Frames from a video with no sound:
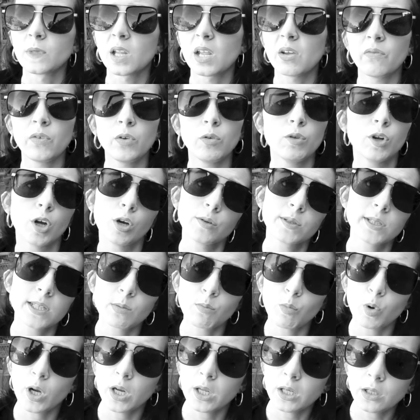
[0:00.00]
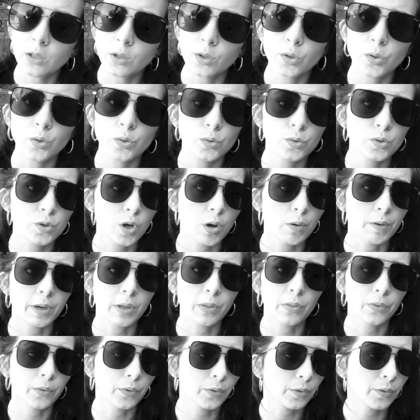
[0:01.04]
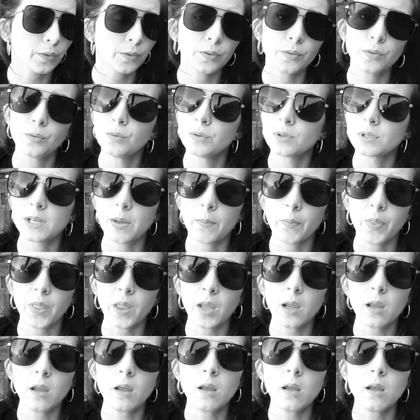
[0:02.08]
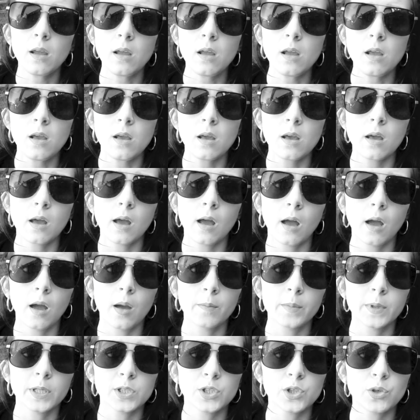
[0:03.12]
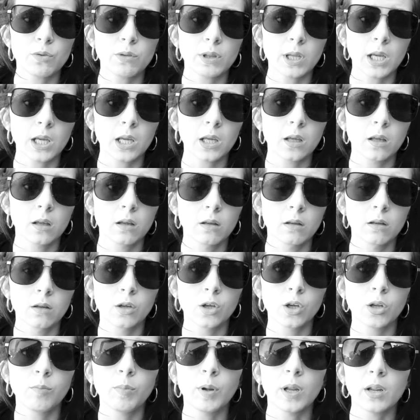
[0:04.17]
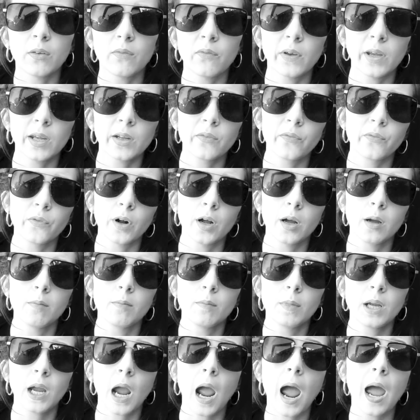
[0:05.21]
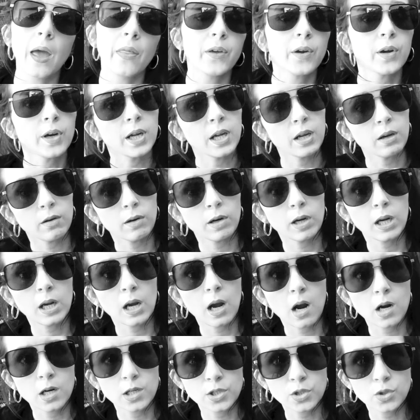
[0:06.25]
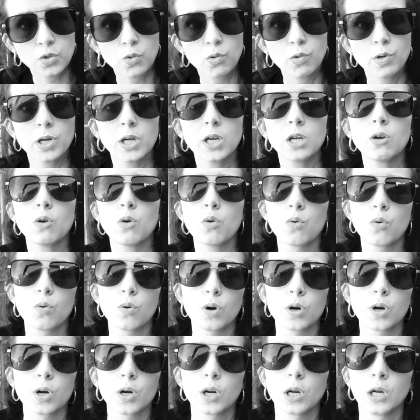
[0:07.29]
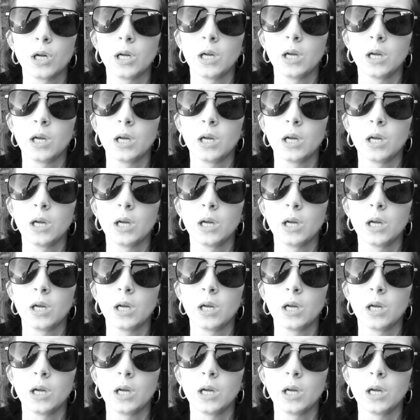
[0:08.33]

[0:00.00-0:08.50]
If you know someone who's going through something that you think could benefit from either hearing our story or